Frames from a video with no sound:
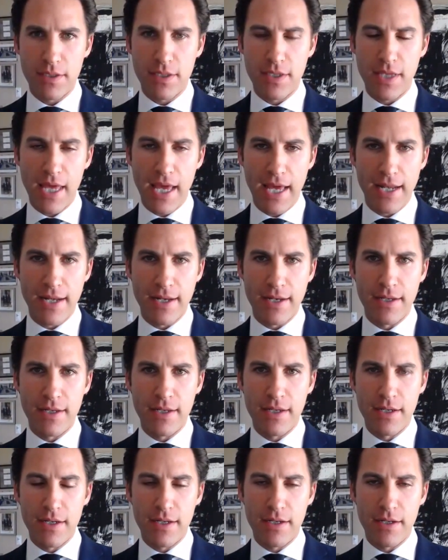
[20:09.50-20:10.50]

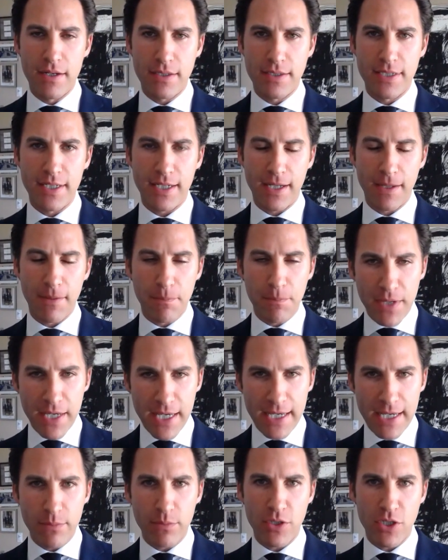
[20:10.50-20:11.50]
than to
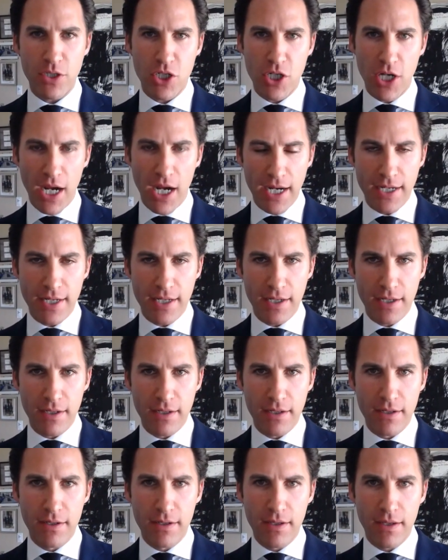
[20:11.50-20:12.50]
compete with
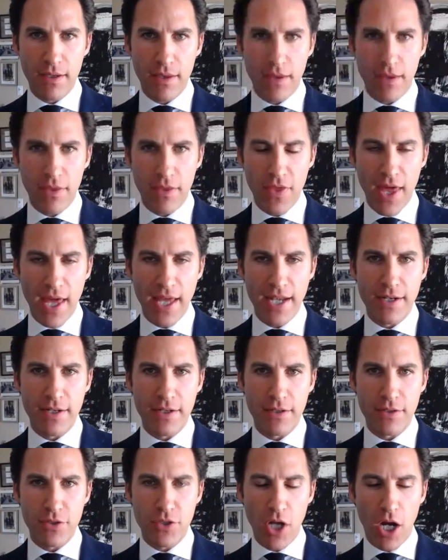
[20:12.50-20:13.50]
China
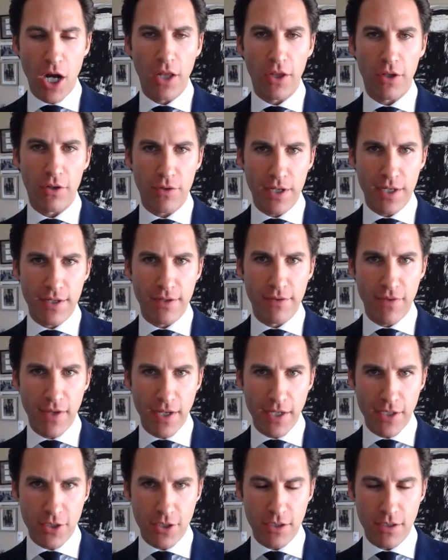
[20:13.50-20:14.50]
than dollar
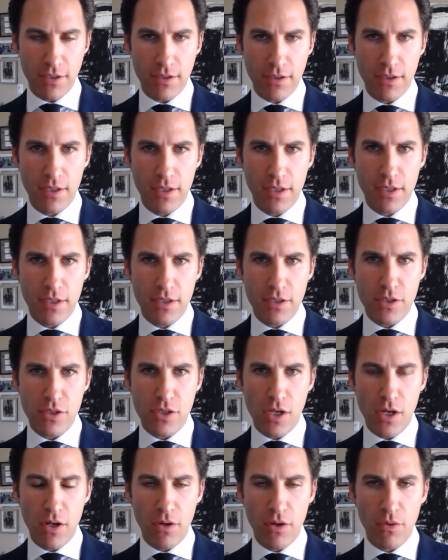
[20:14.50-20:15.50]
innovation.
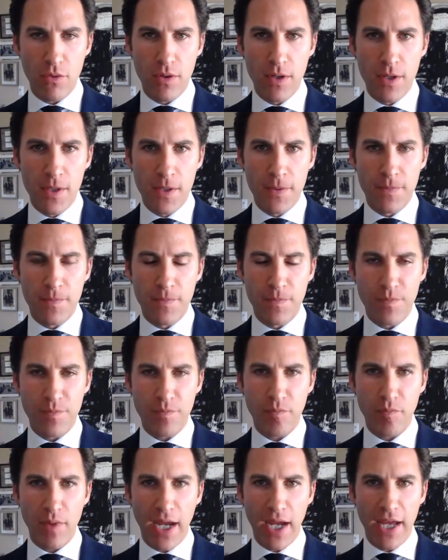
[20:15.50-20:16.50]
So
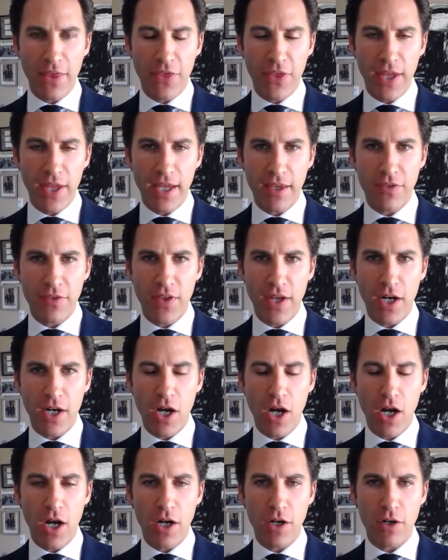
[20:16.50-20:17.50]
I think that
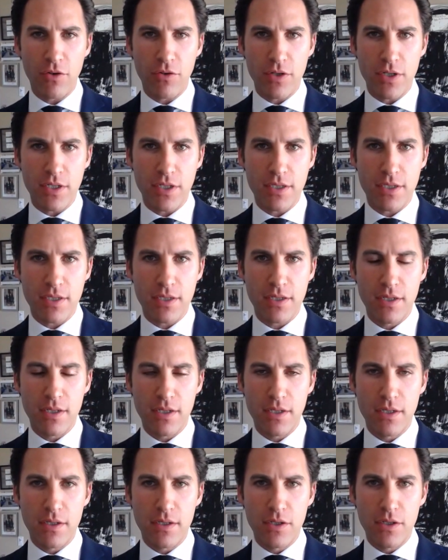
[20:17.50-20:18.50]
Congress
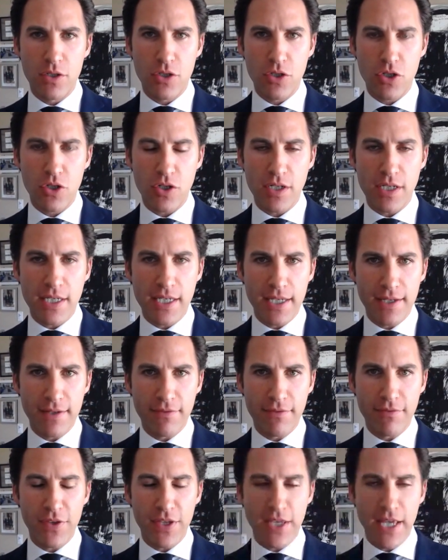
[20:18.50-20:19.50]
should
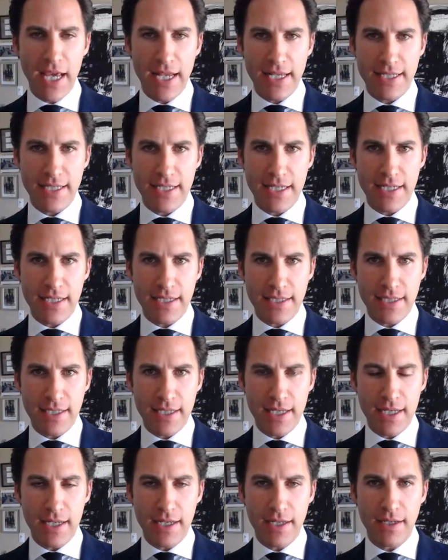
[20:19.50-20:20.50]
give the
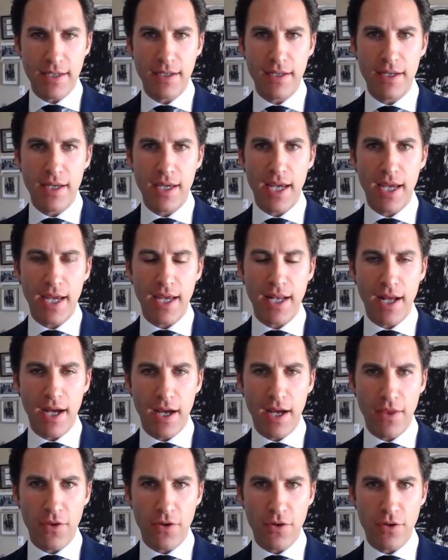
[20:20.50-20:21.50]
SEC and
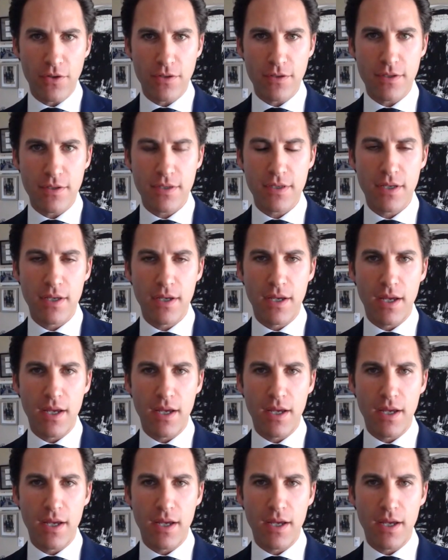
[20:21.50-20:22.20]
others